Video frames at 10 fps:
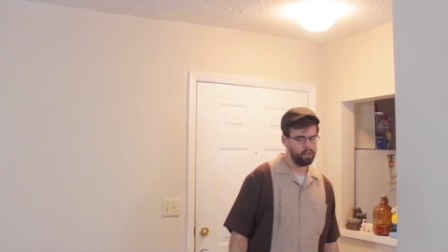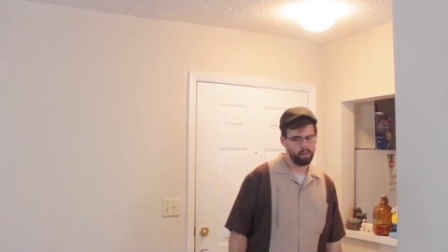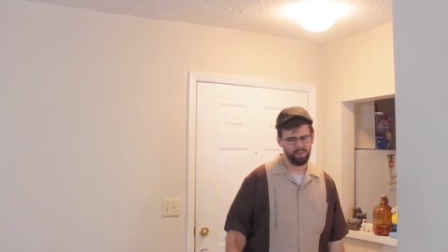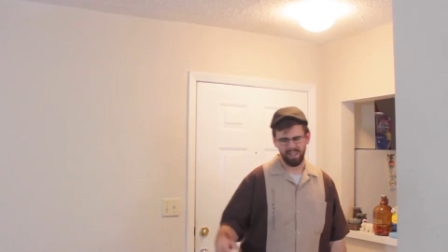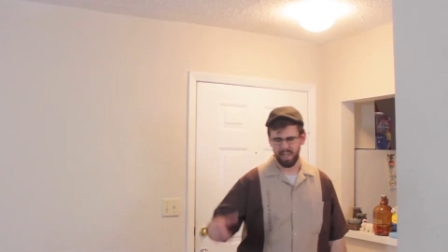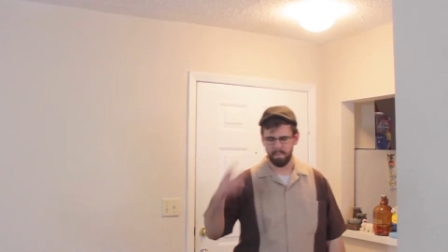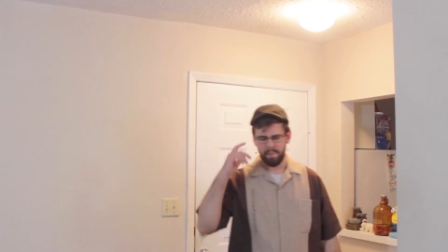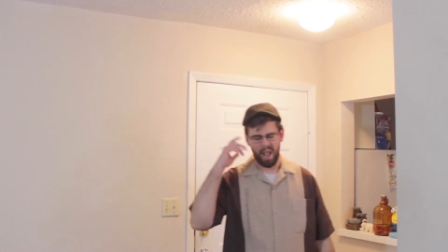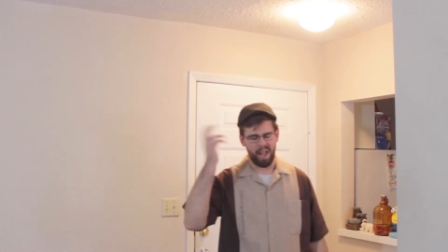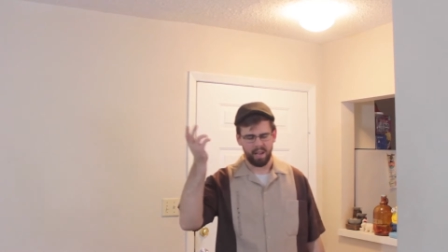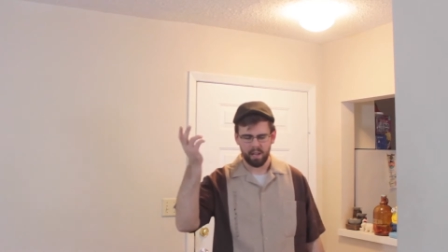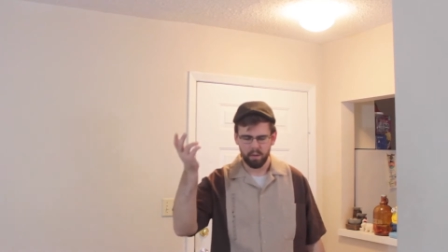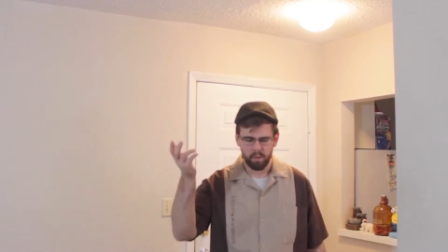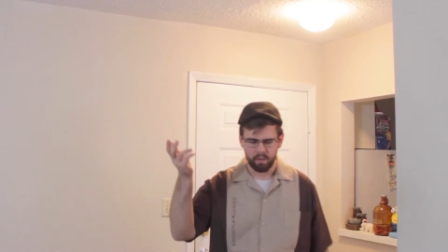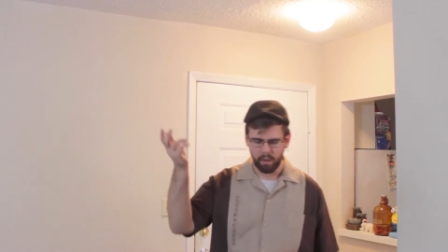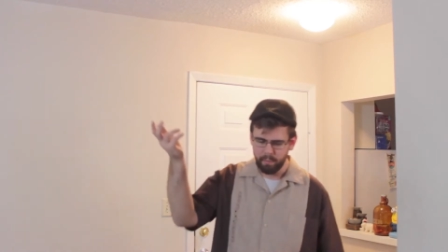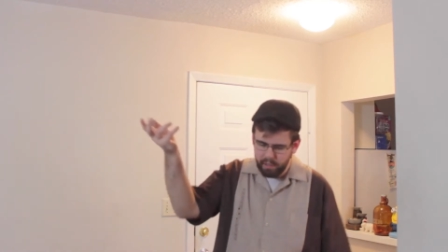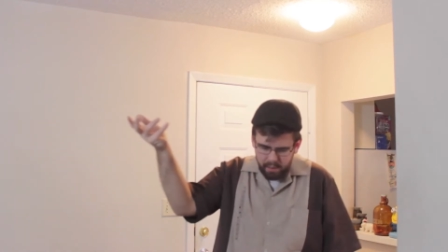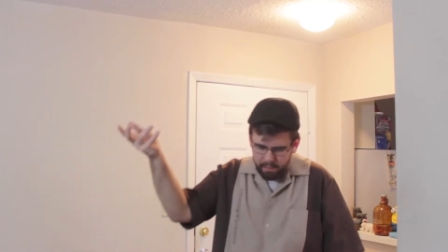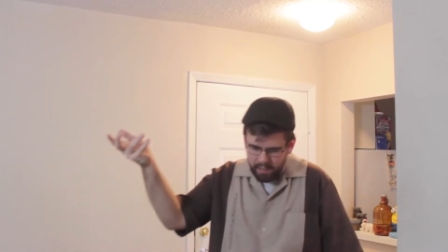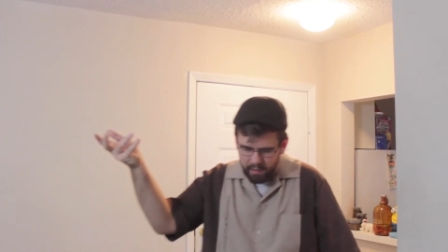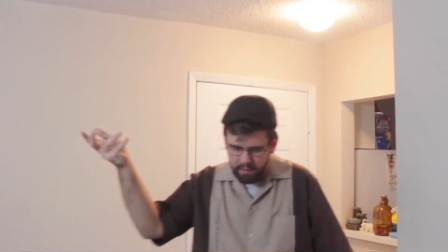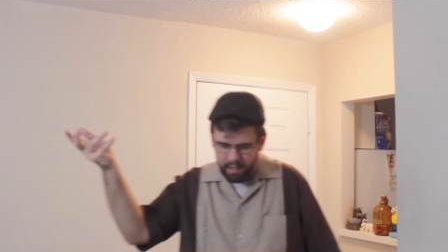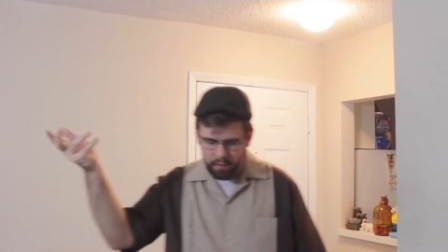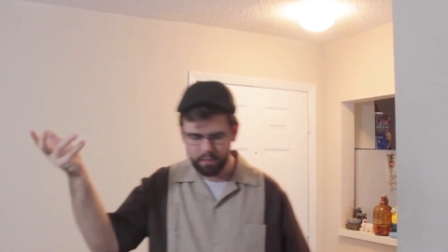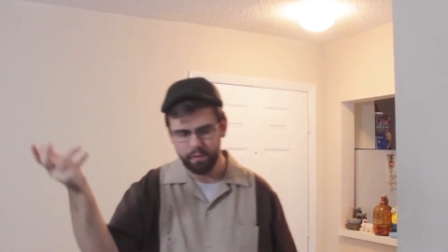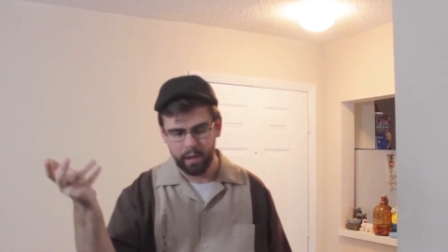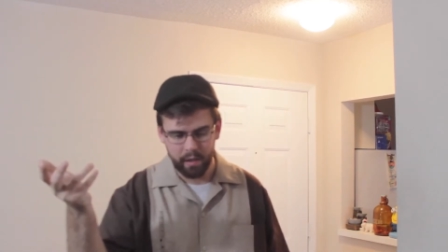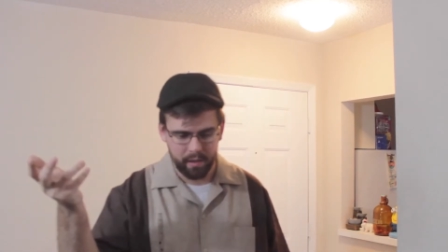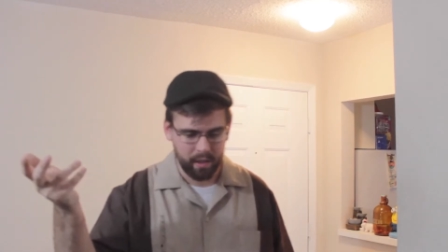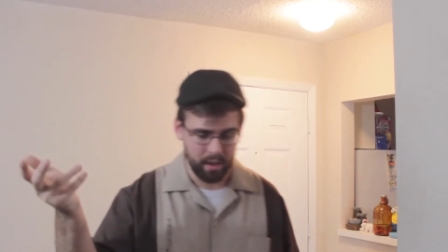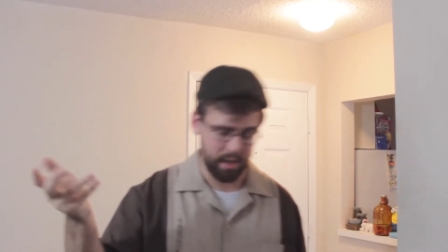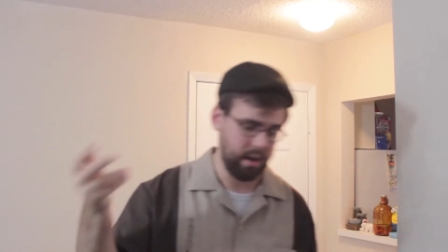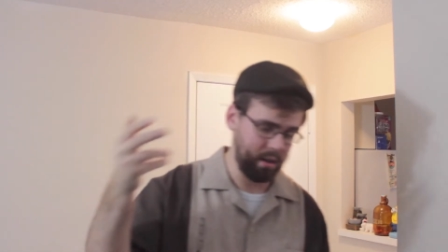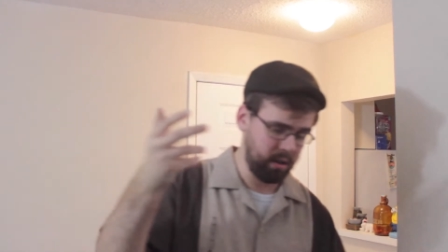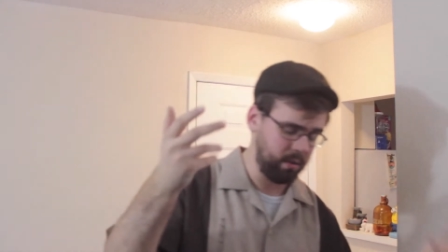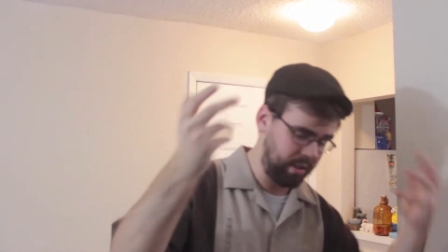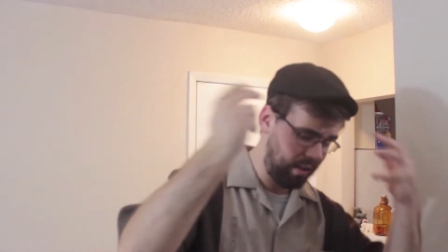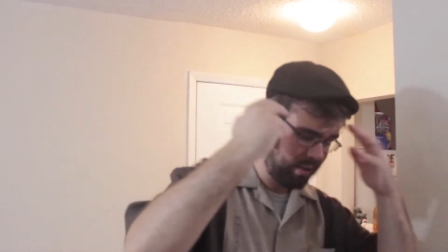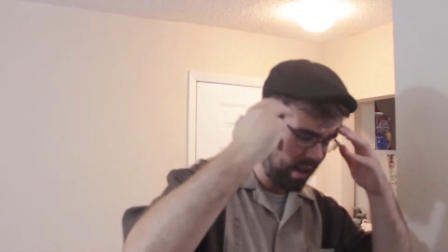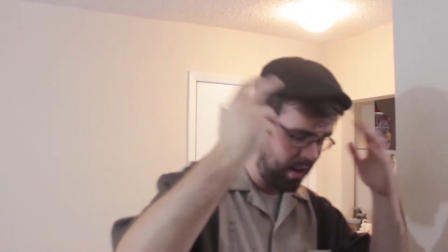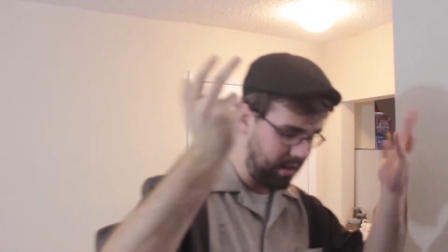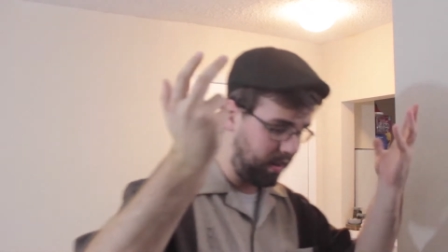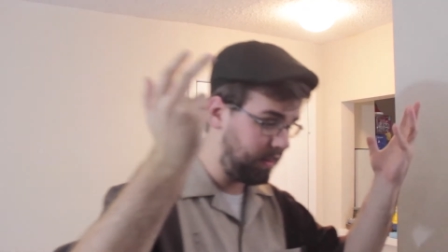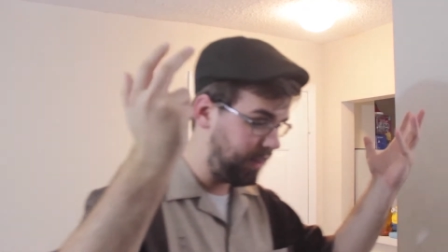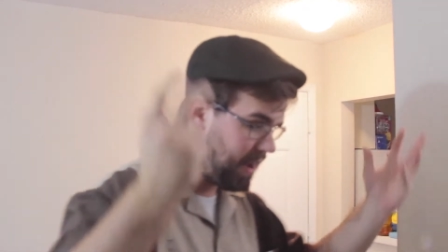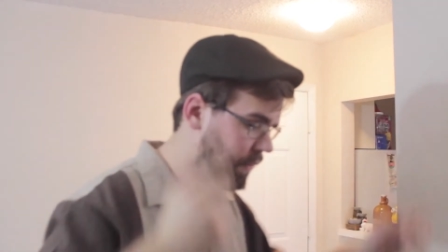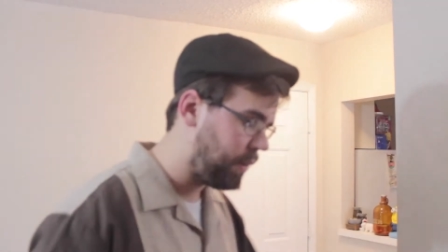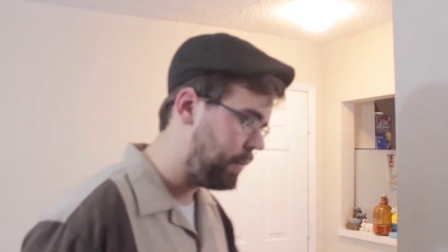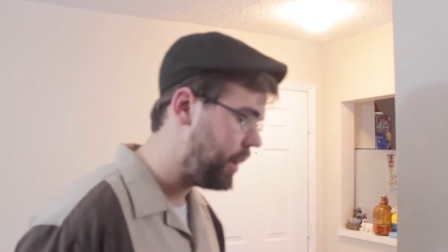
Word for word: What are they, paying you or something to make this sound fun? I don't know, it sounds kind of unsafe to